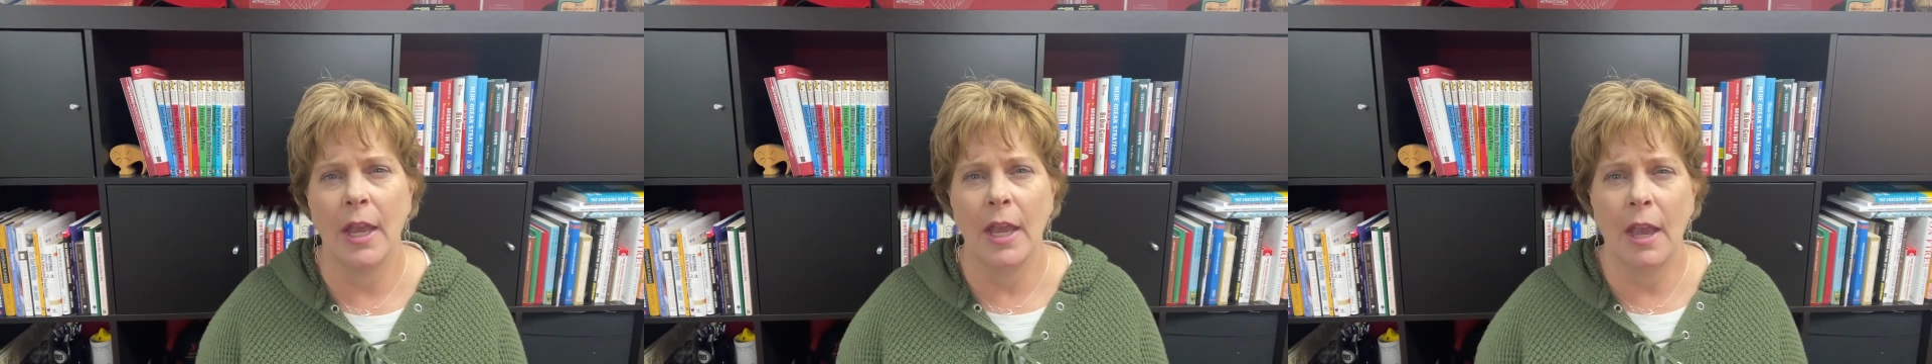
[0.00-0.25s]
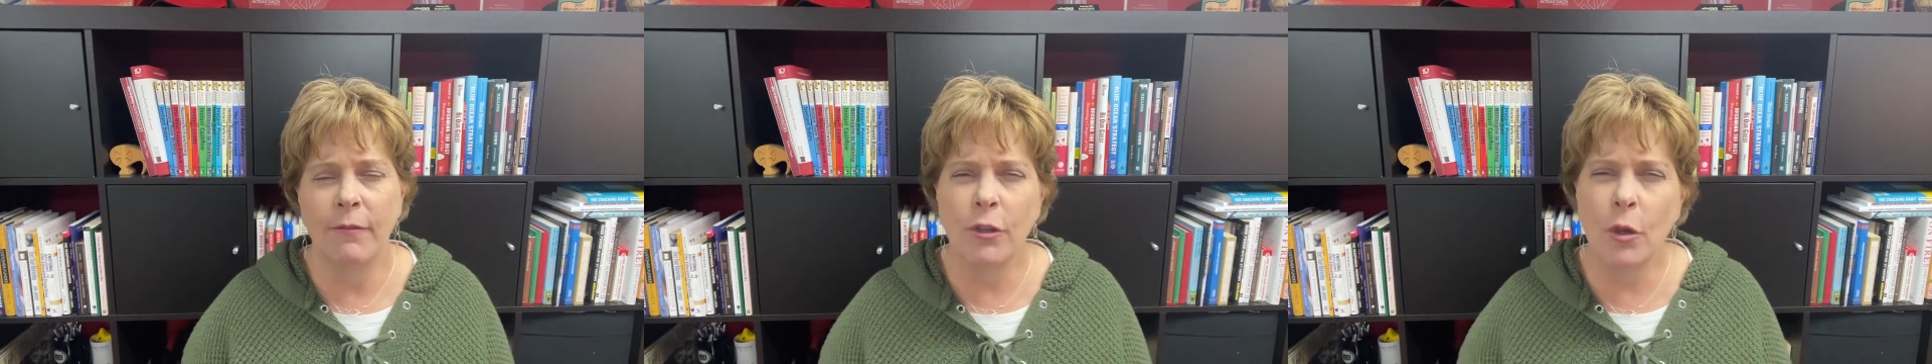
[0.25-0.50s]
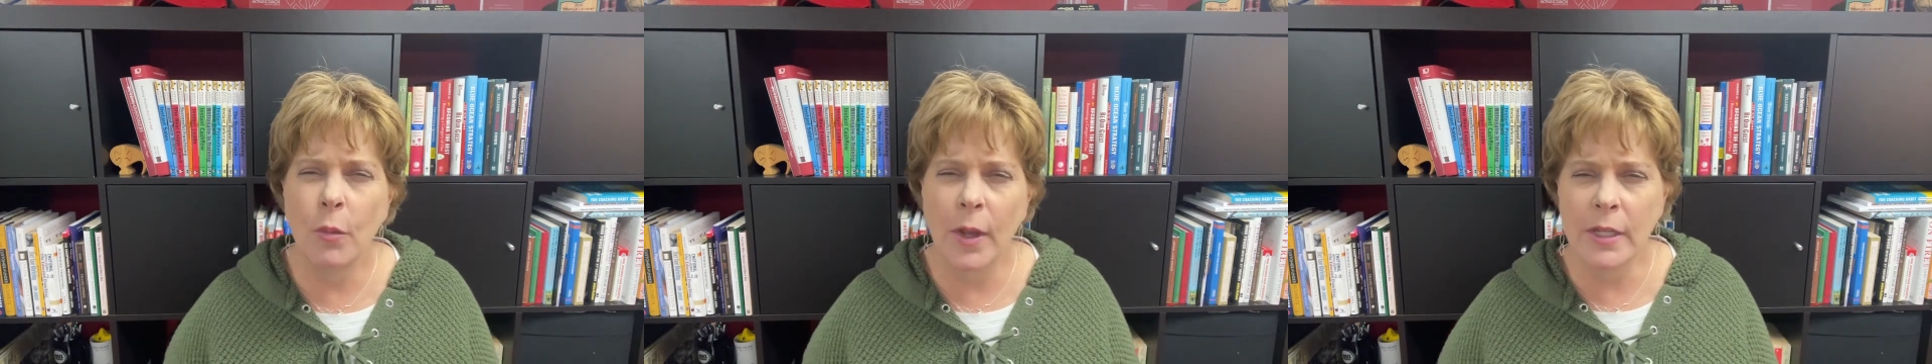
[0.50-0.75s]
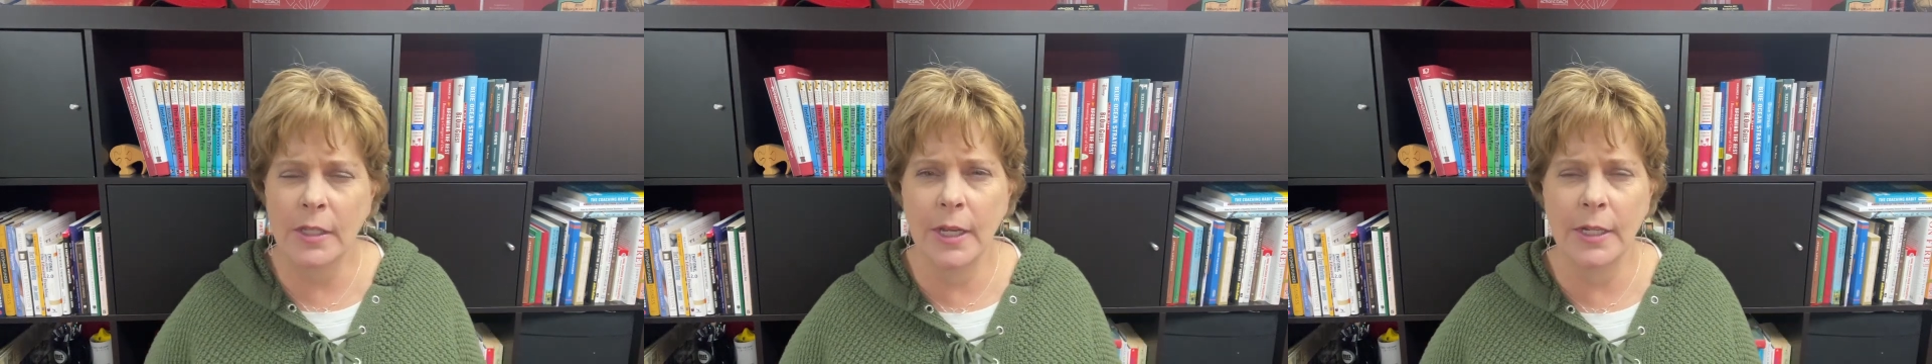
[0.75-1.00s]
if you
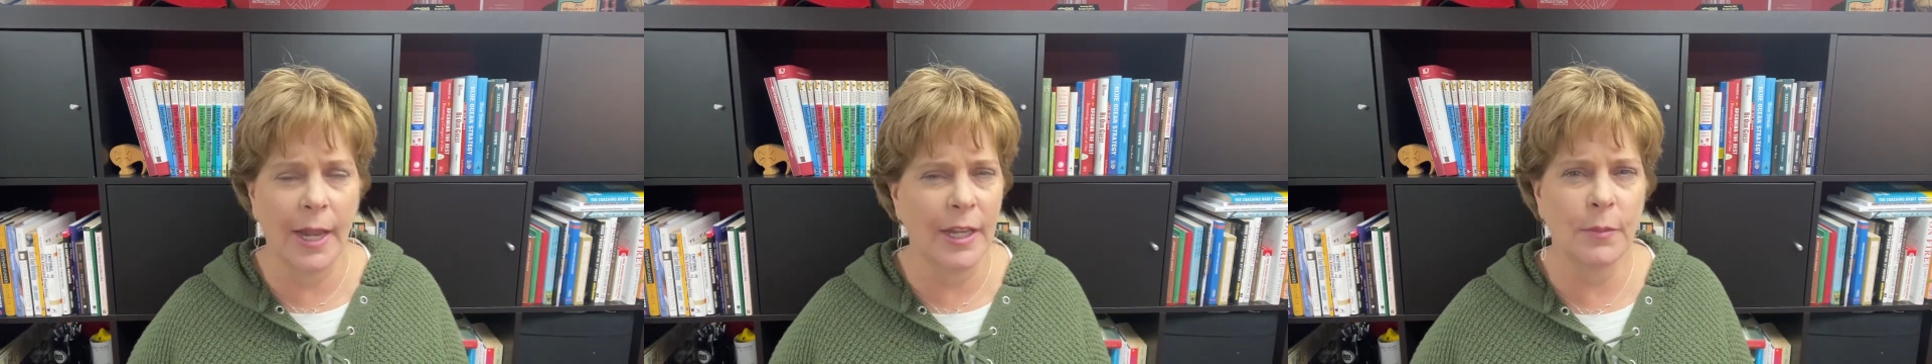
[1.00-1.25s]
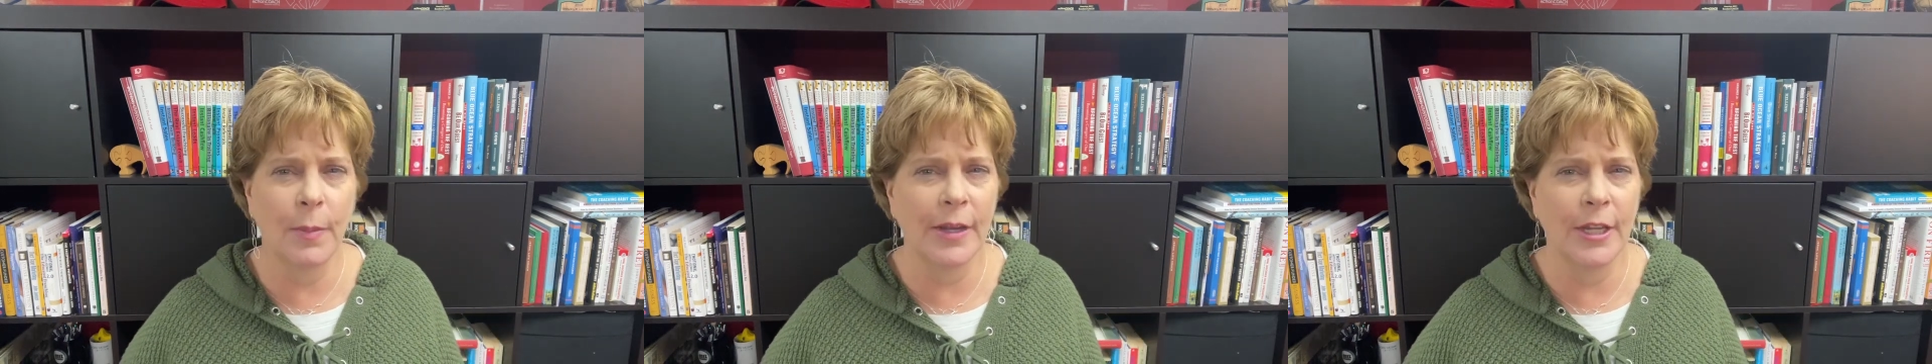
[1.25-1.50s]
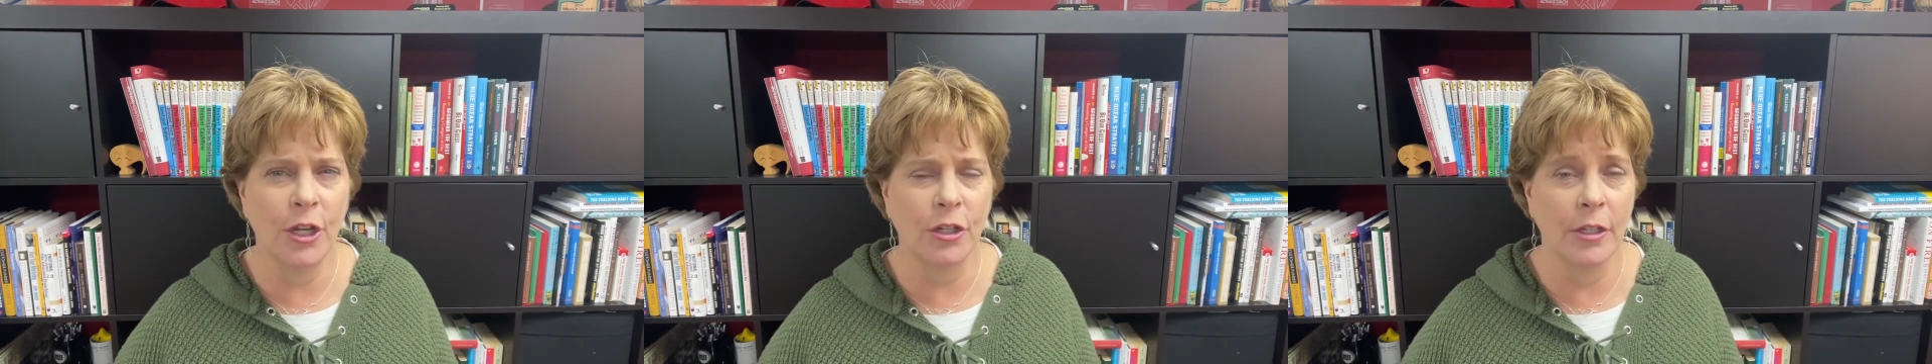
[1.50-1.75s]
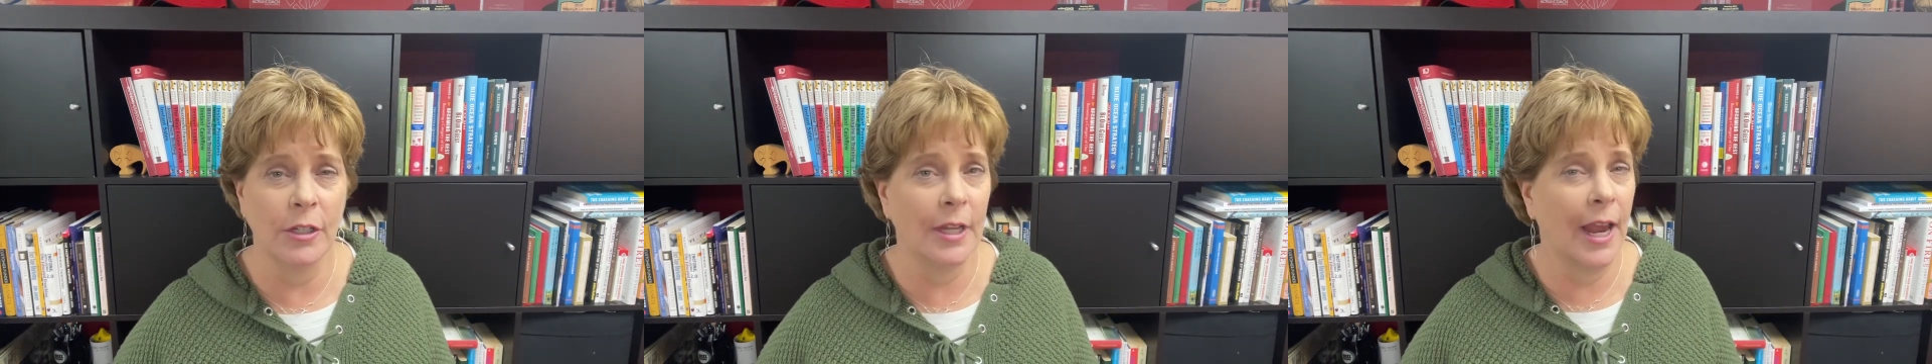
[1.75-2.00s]
exceeded
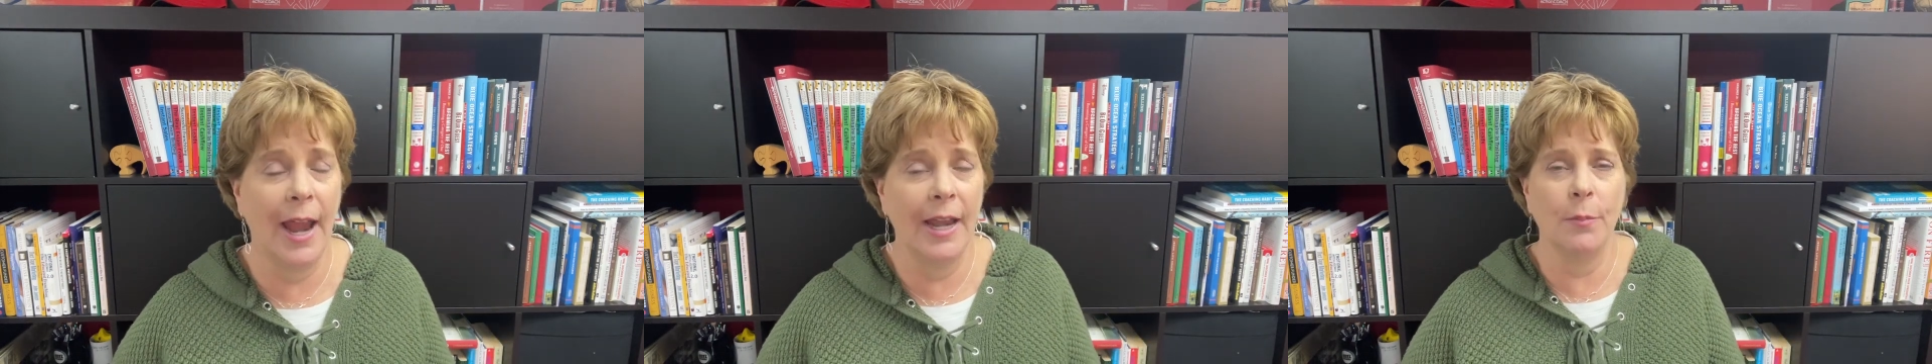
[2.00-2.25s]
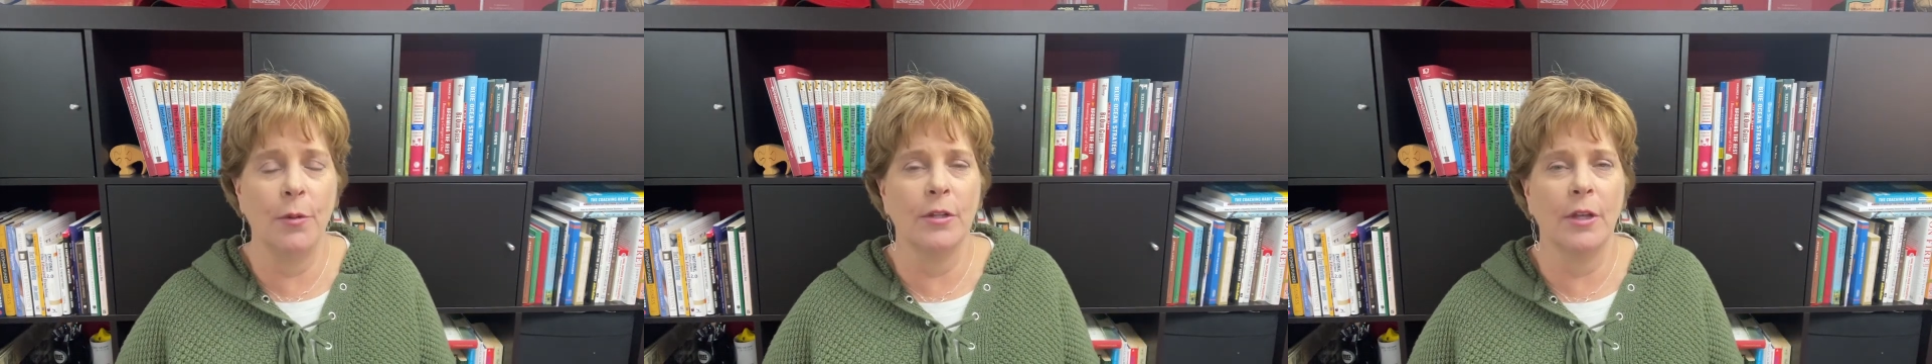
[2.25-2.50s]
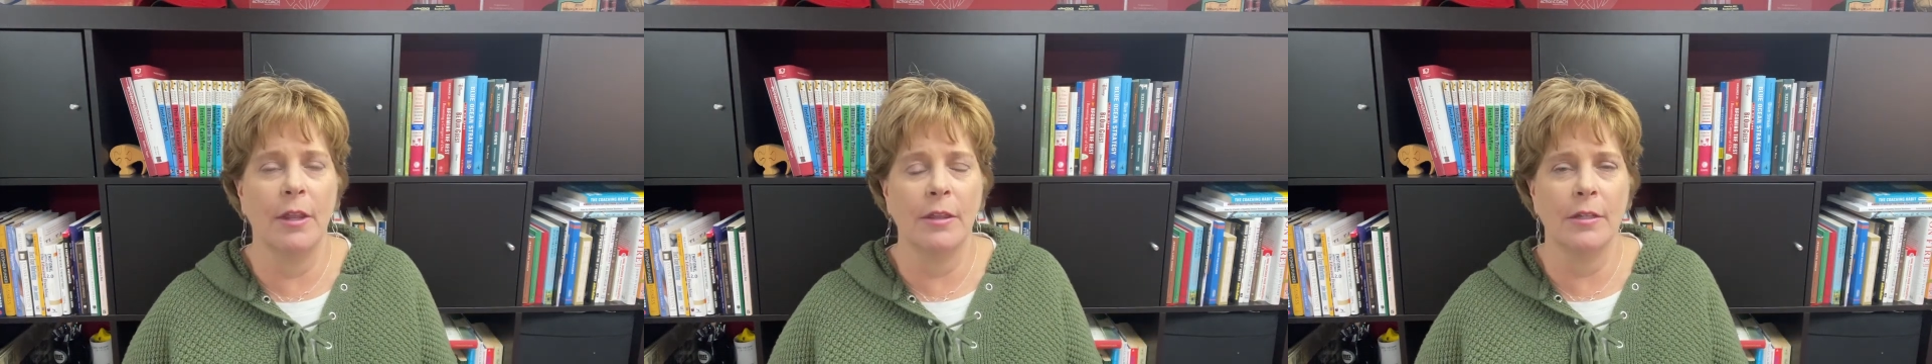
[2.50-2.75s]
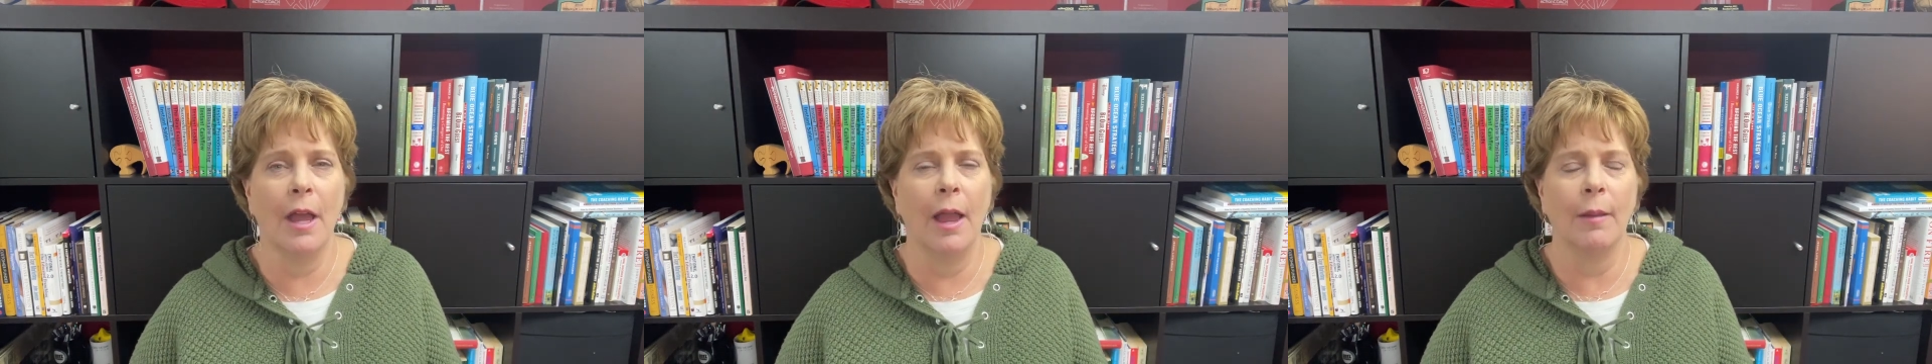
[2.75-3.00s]
expectations 80% of the
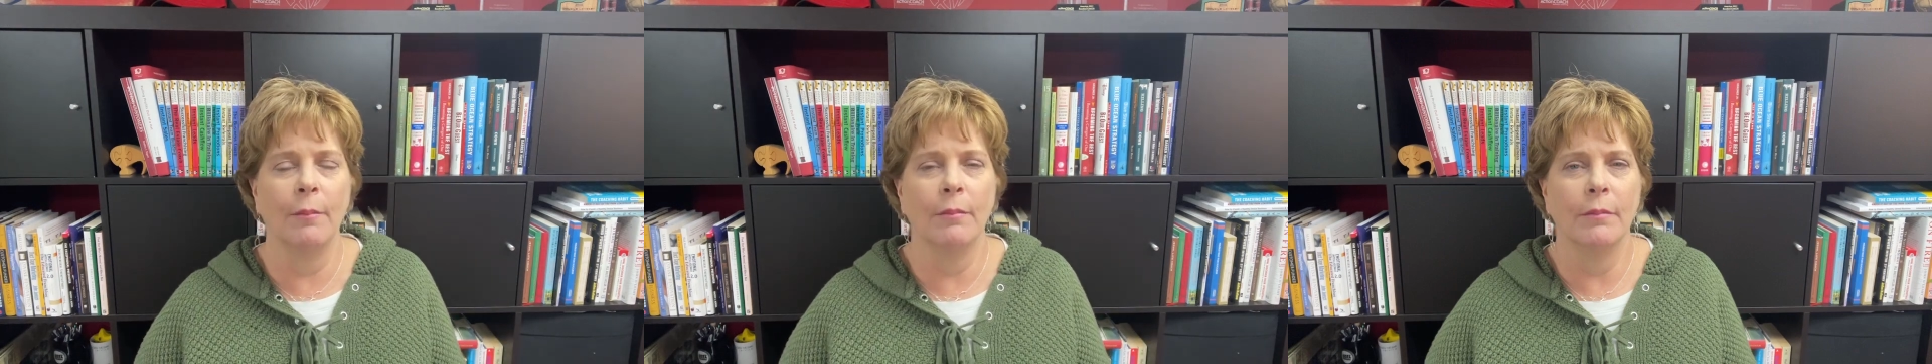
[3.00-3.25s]
time?